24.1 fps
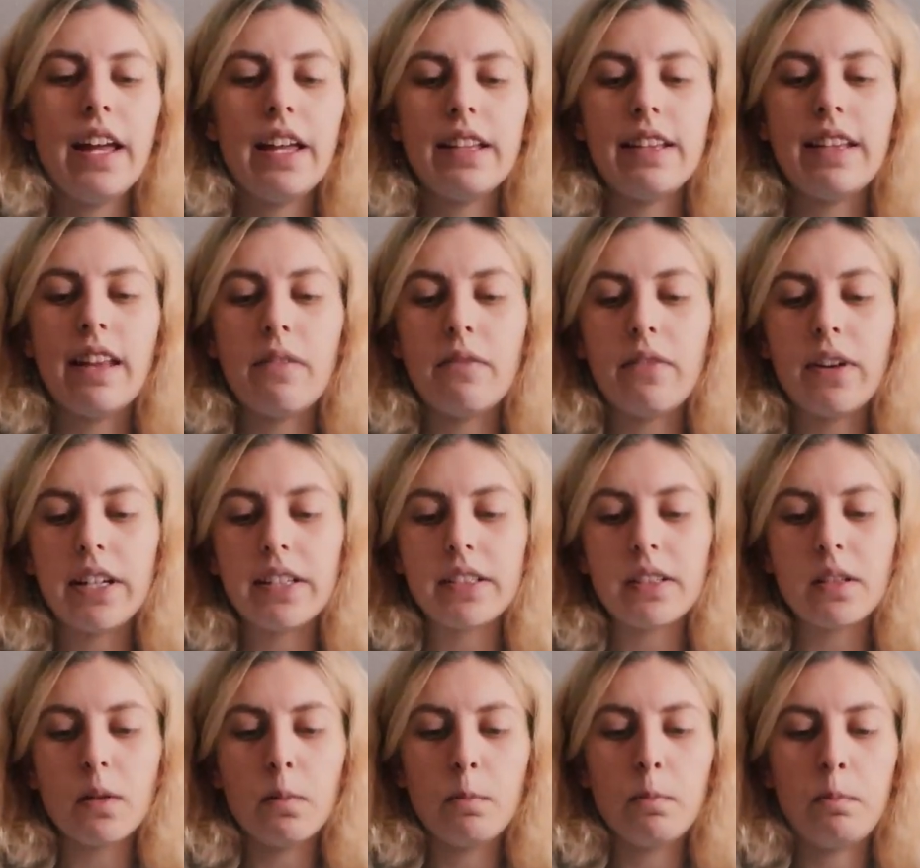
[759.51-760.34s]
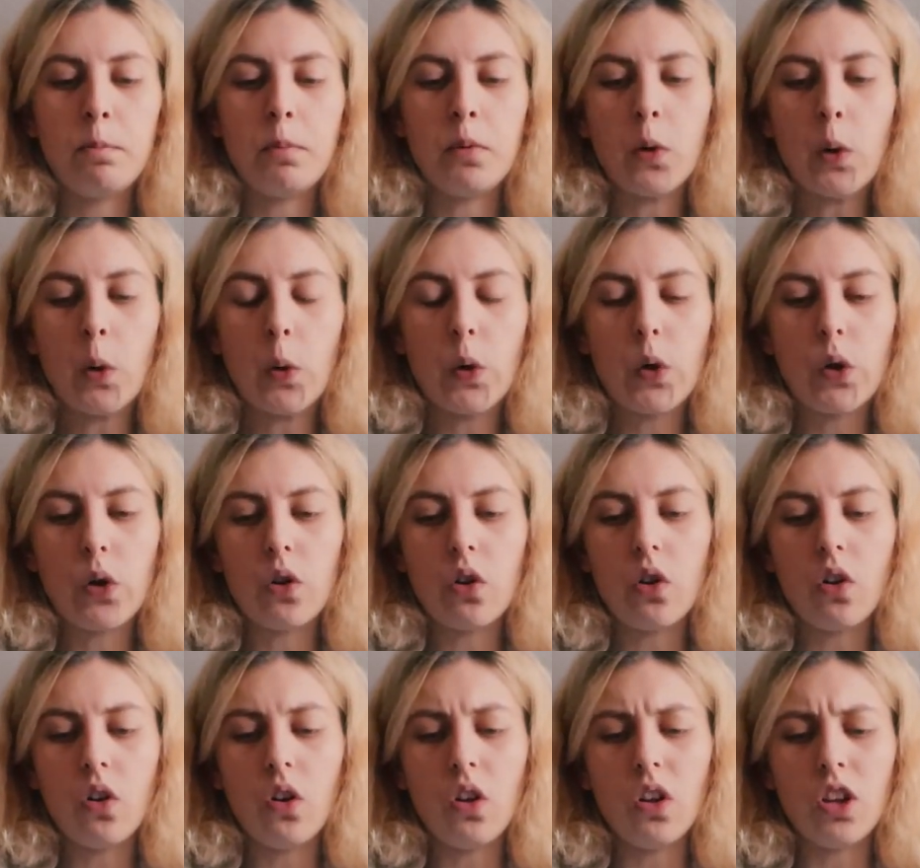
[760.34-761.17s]
There is a book
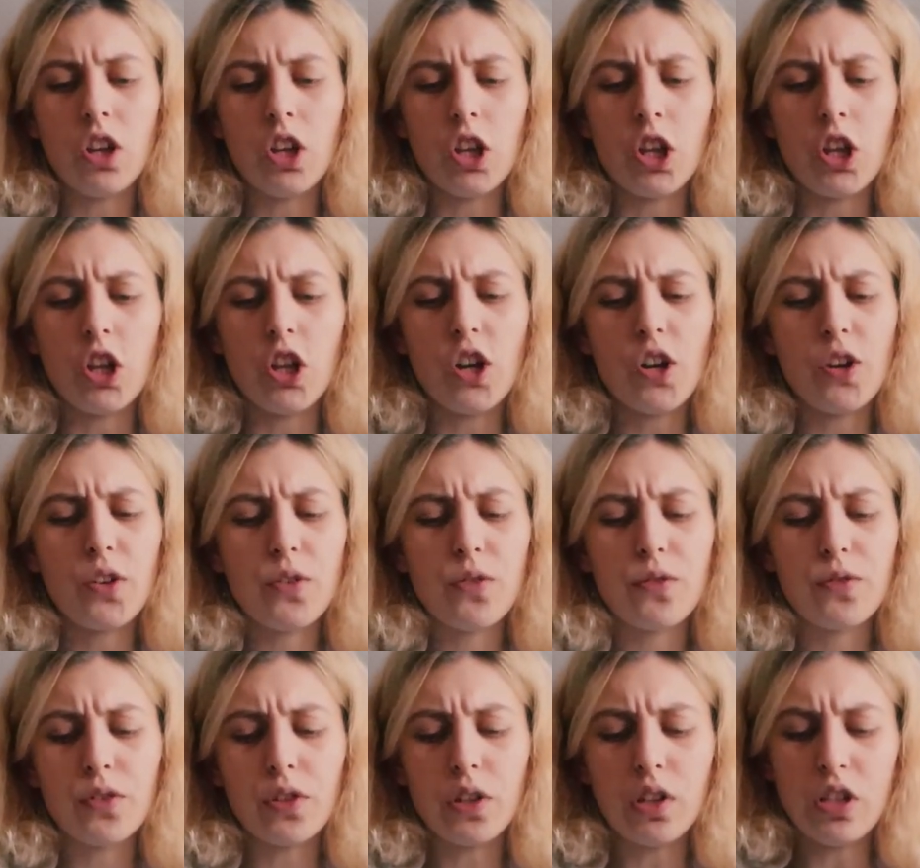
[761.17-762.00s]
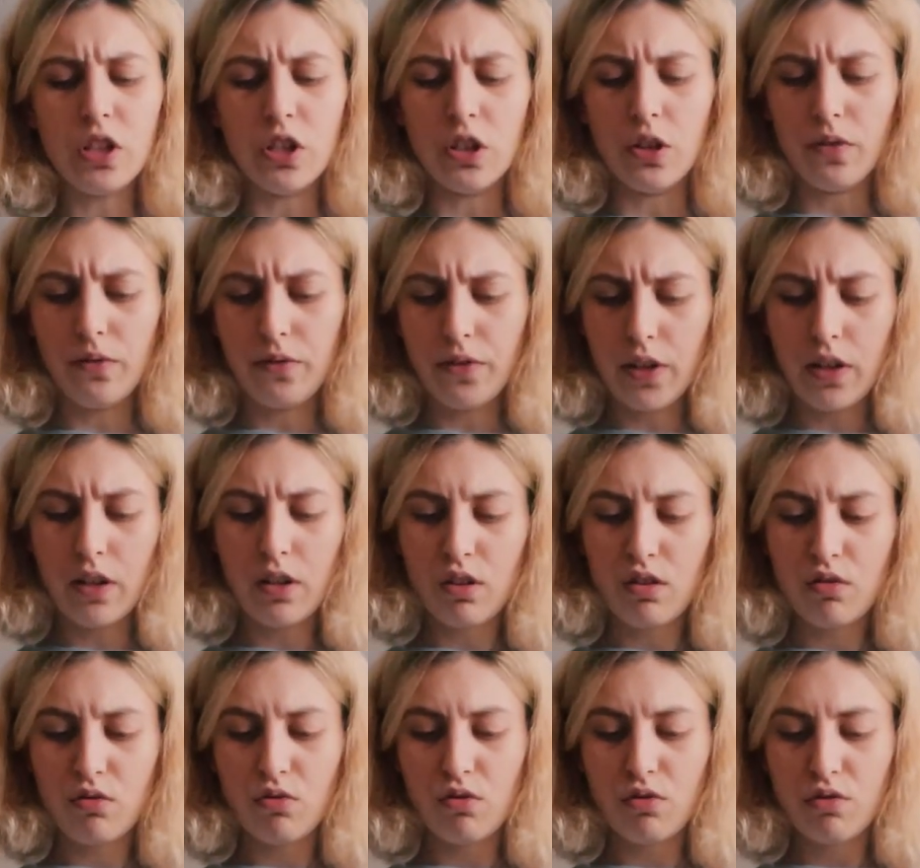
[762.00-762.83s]
called Loathe to Love
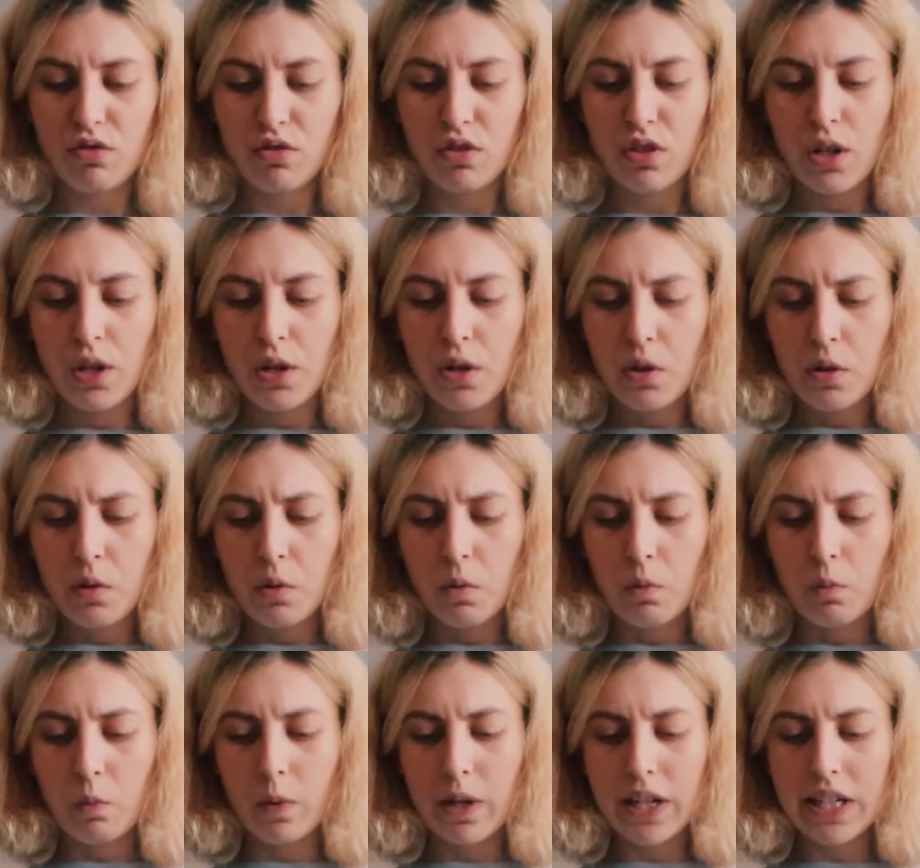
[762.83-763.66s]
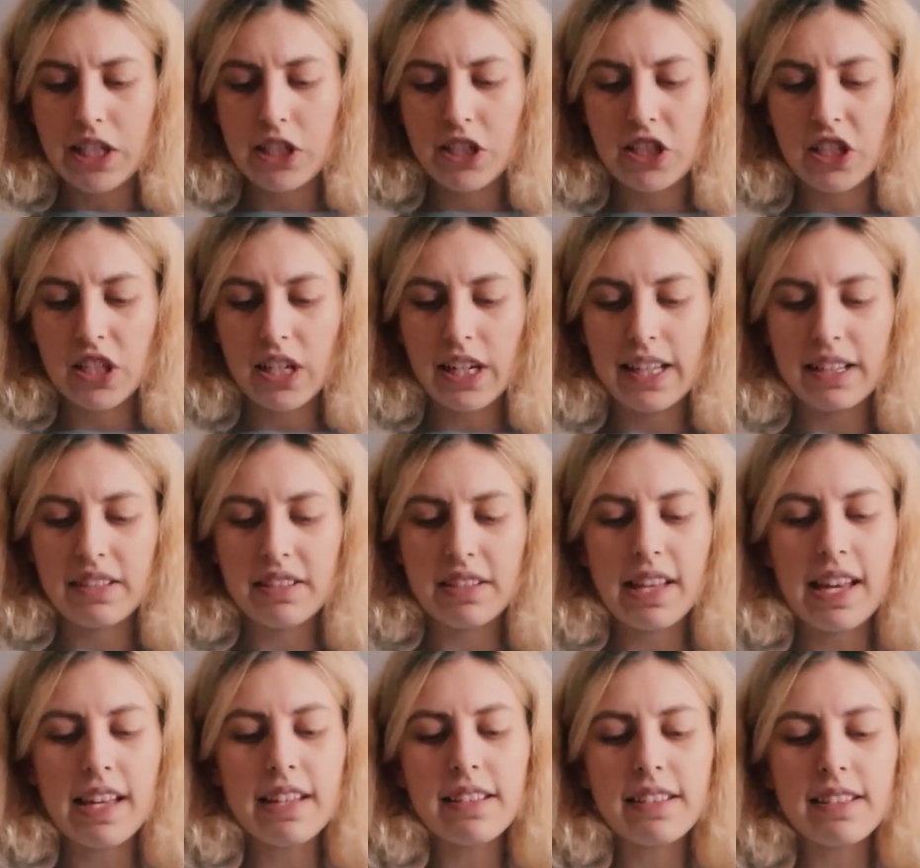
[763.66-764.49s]
You which it
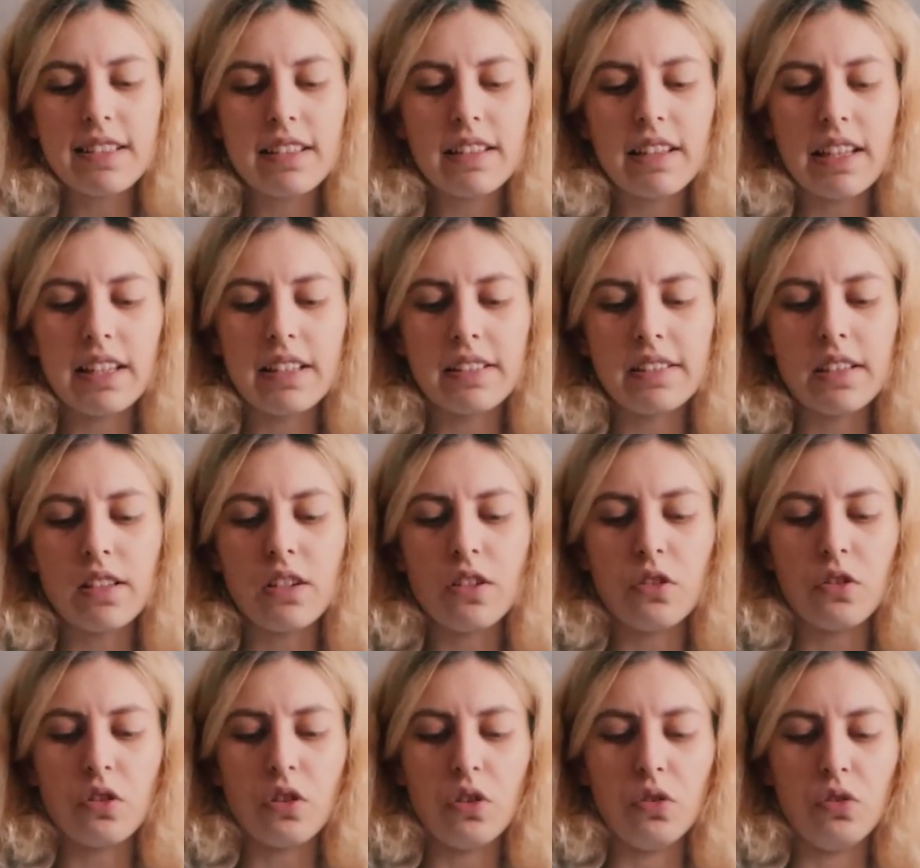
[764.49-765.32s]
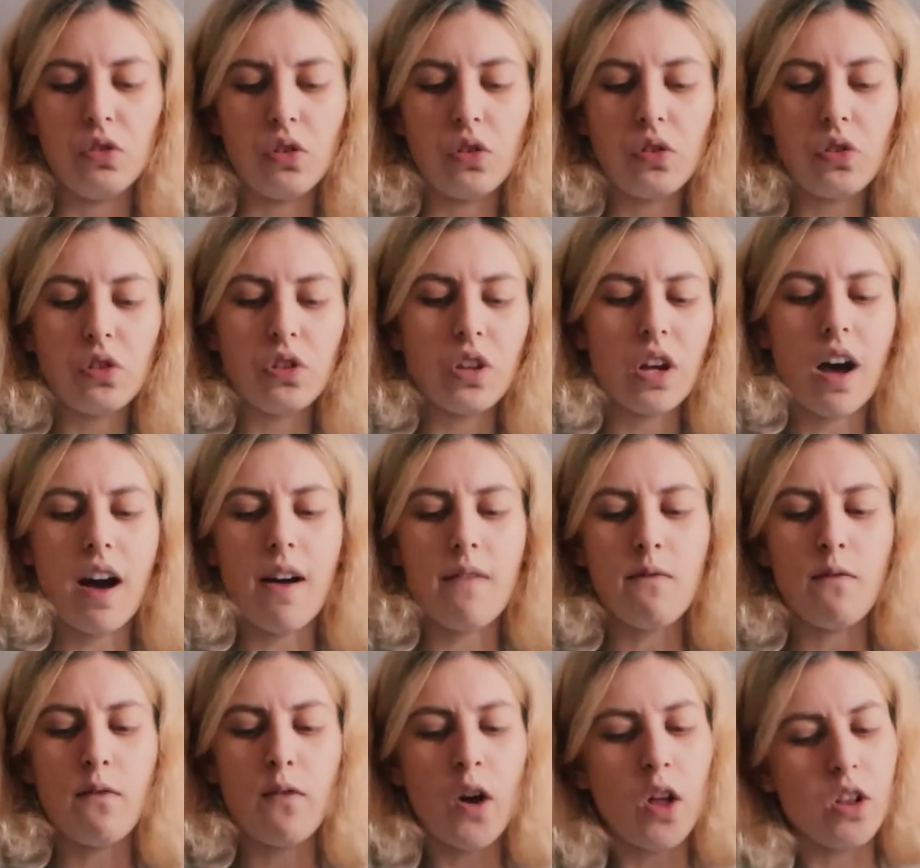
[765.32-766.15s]
says it's an adult
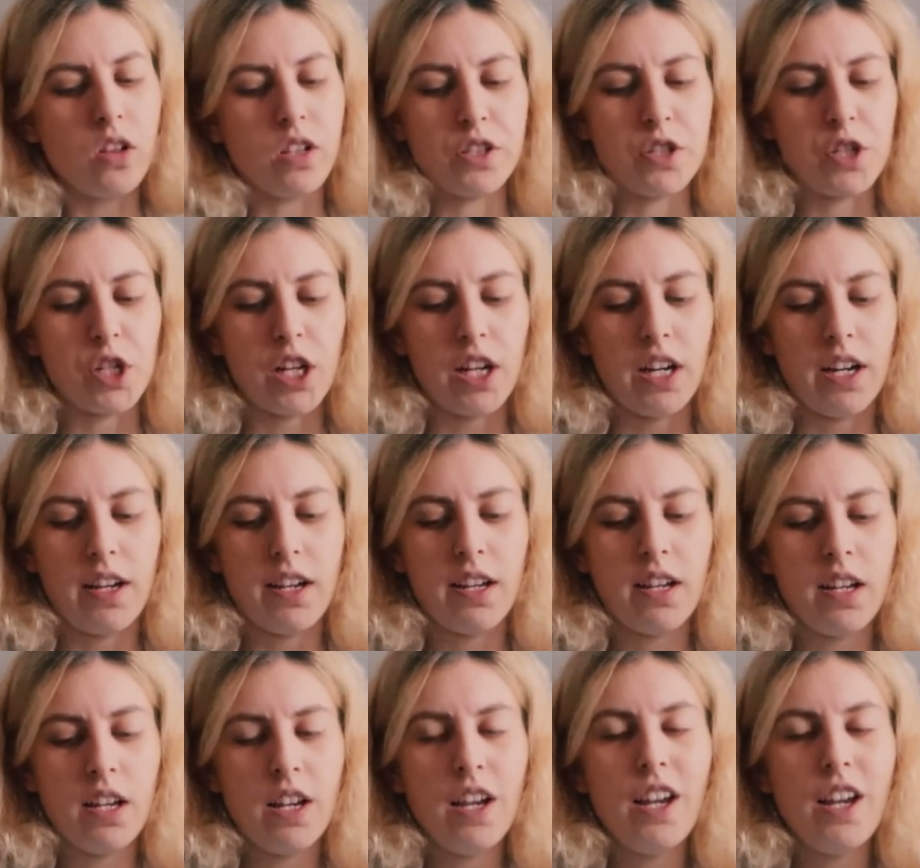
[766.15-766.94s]
anthology.